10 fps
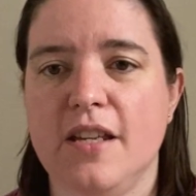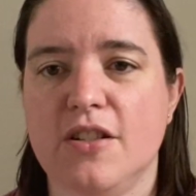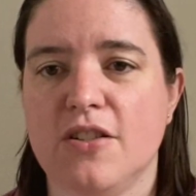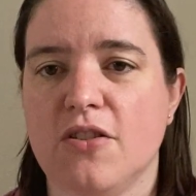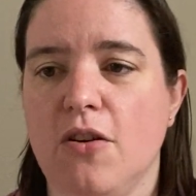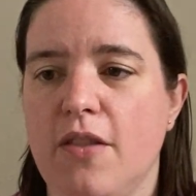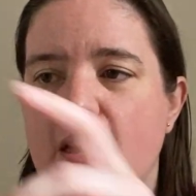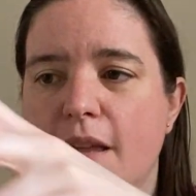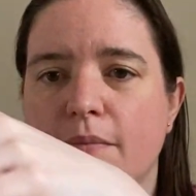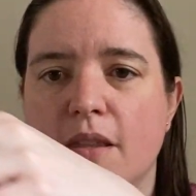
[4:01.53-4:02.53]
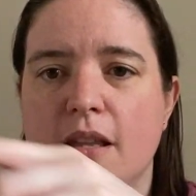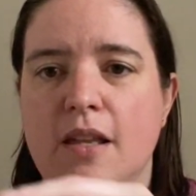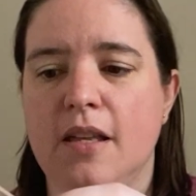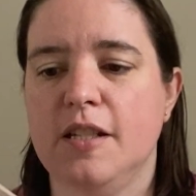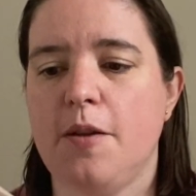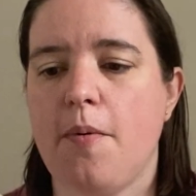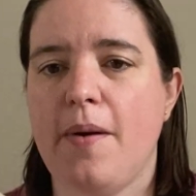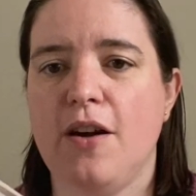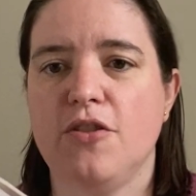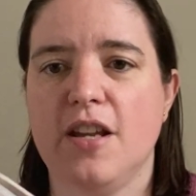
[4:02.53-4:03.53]
It's just got the zipper
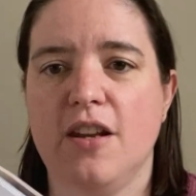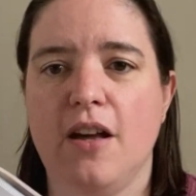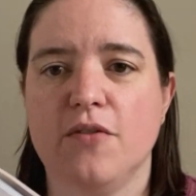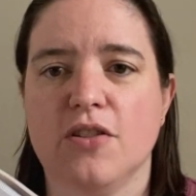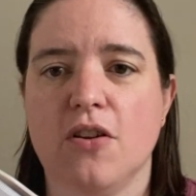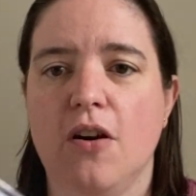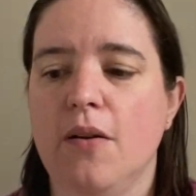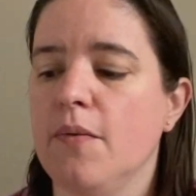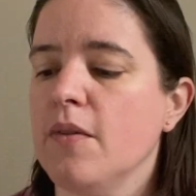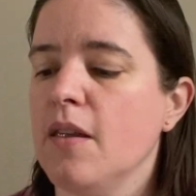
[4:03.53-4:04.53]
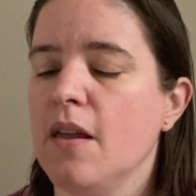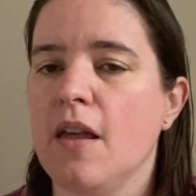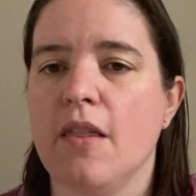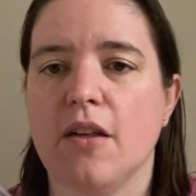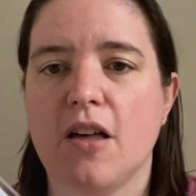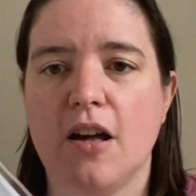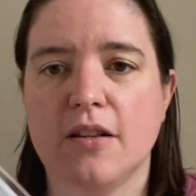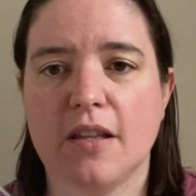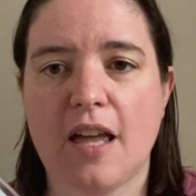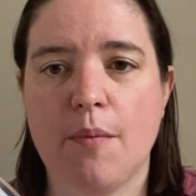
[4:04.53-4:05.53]
pouch in. I've just got the card
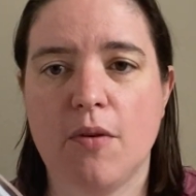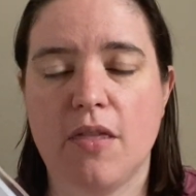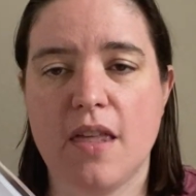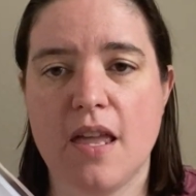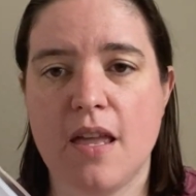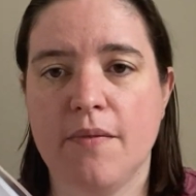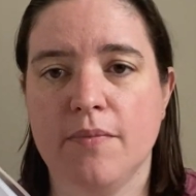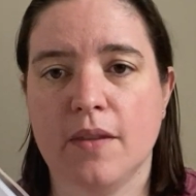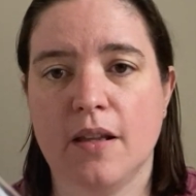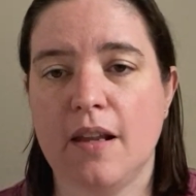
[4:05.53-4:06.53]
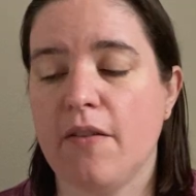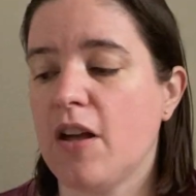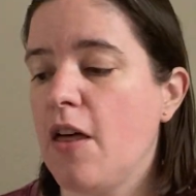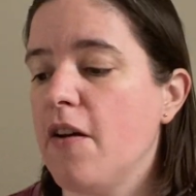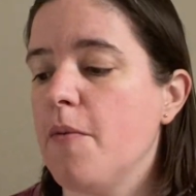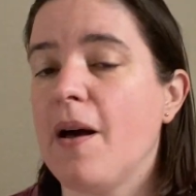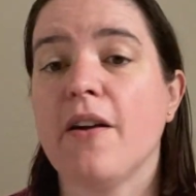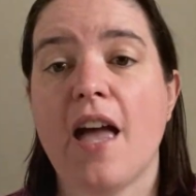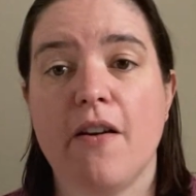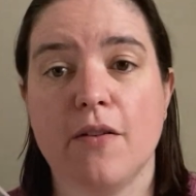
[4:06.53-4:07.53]
that came with the leather cover about
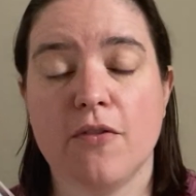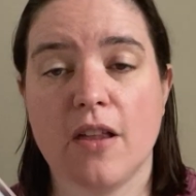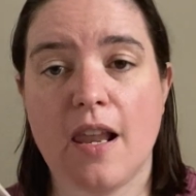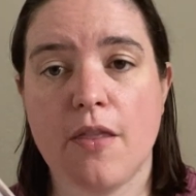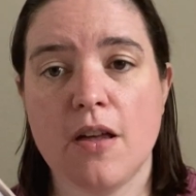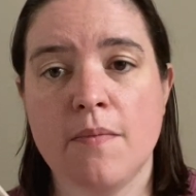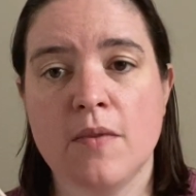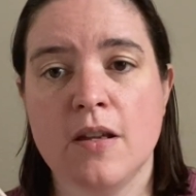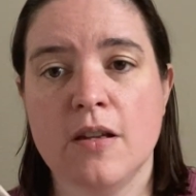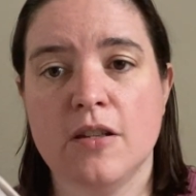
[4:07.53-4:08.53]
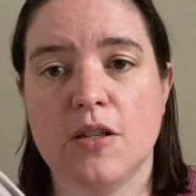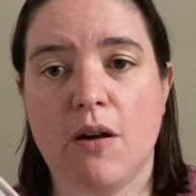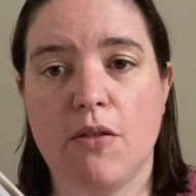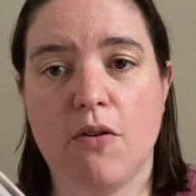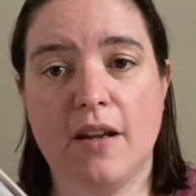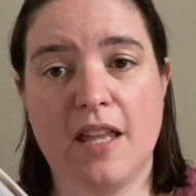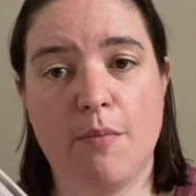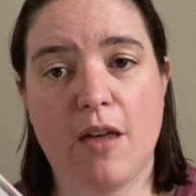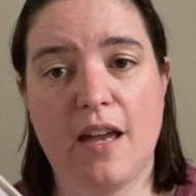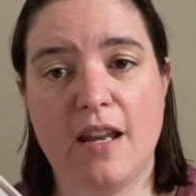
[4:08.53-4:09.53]
caring for the leather, so I thought I'd
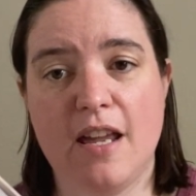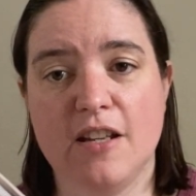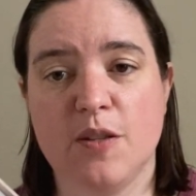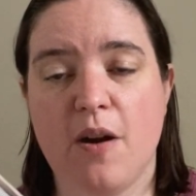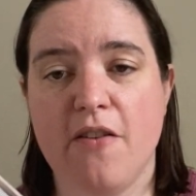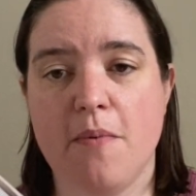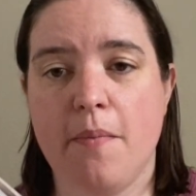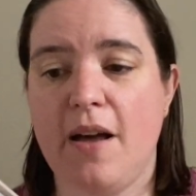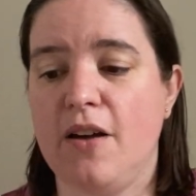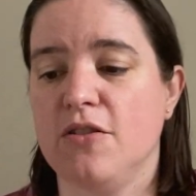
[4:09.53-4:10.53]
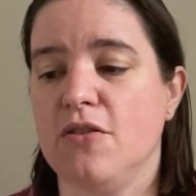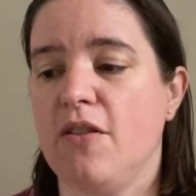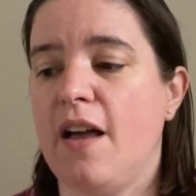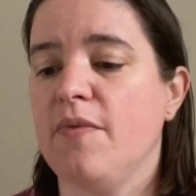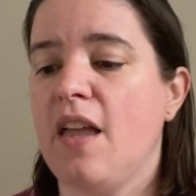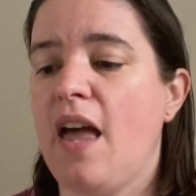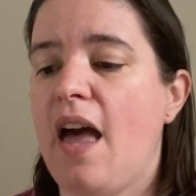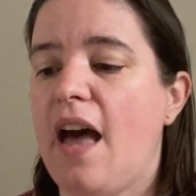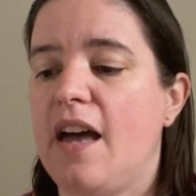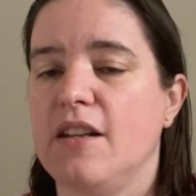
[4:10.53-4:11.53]
keep that in here so I remember how to do that.
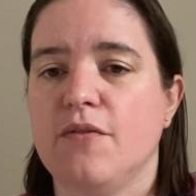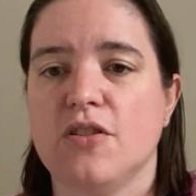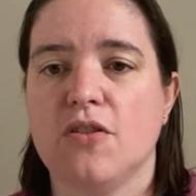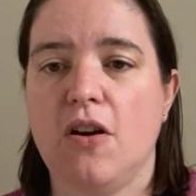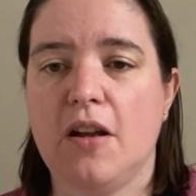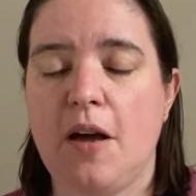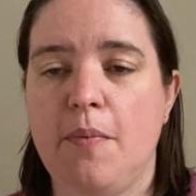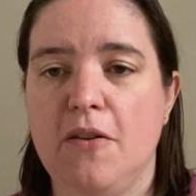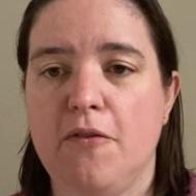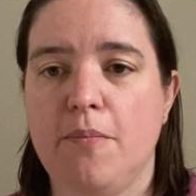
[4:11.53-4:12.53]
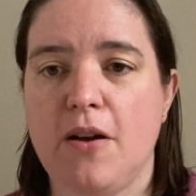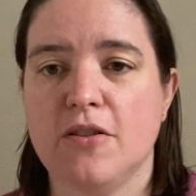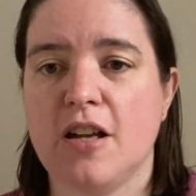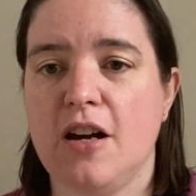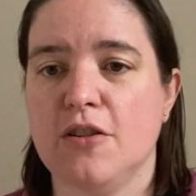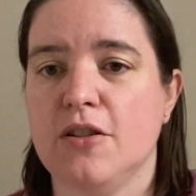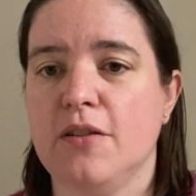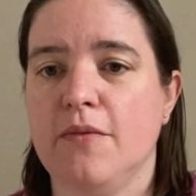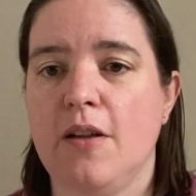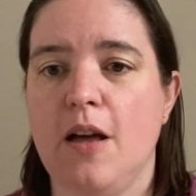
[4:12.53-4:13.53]
And I've just got a couple of postcards
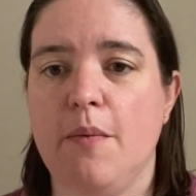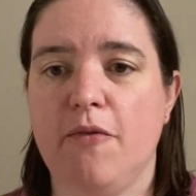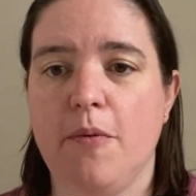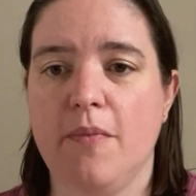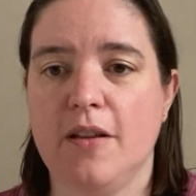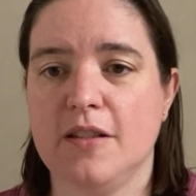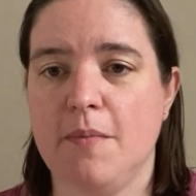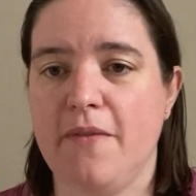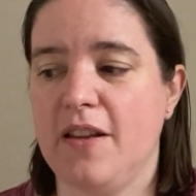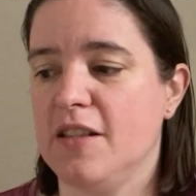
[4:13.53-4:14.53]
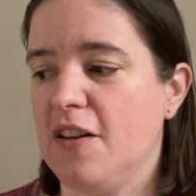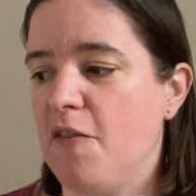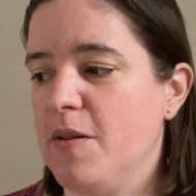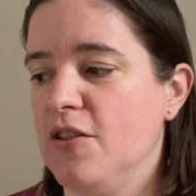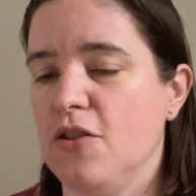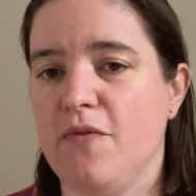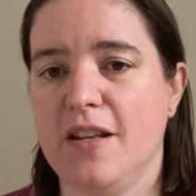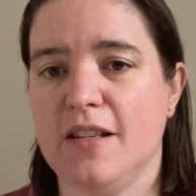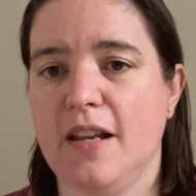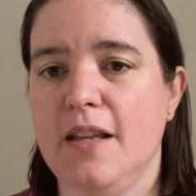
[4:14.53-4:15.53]
from some events that I've been to
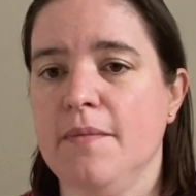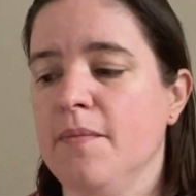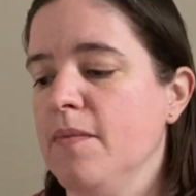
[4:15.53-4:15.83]
recently.